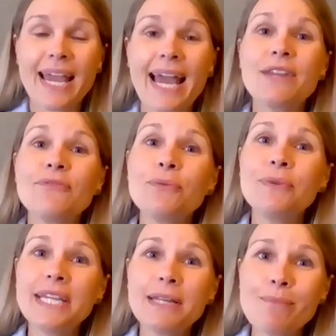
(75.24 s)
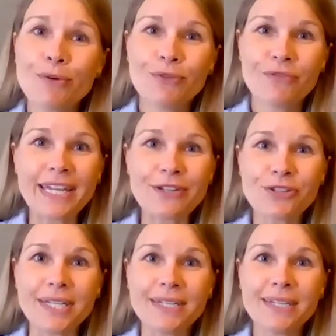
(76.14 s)
And if you need
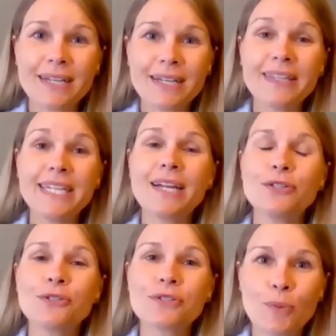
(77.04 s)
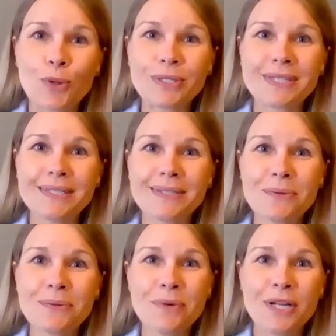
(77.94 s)
motivation, lean on your support
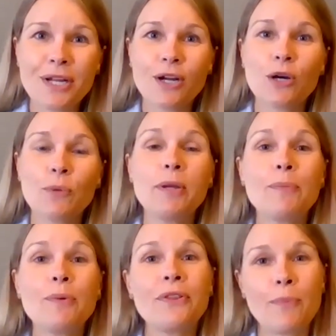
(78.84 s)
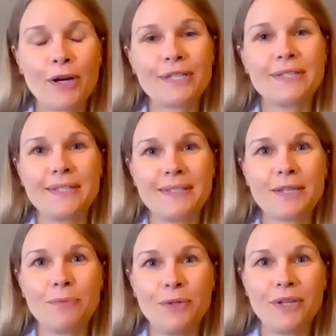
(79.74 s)
system or people in the Parkinson's
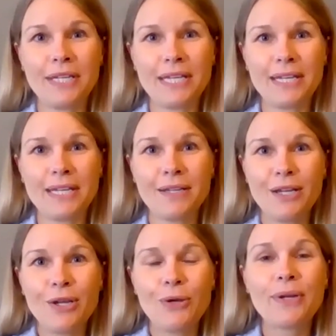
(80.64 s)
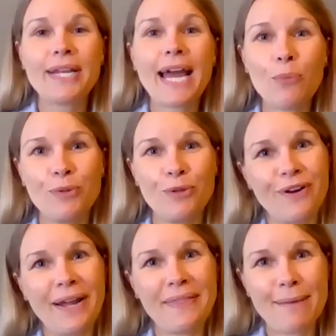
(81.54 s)
community who can help you
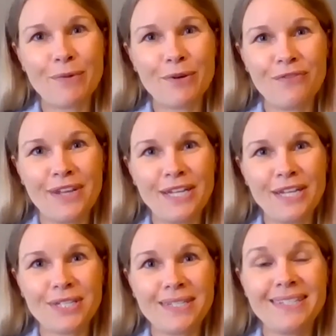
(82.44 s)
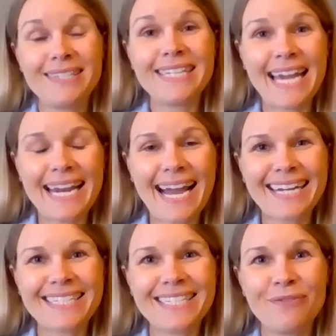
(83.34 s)
find that motivation to get
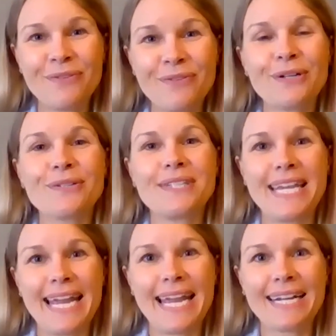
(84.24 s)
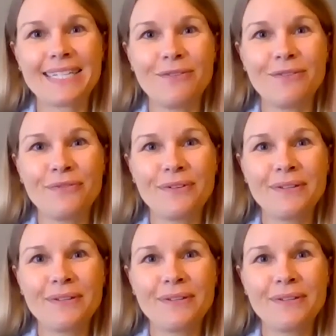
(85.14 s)
active or stay active.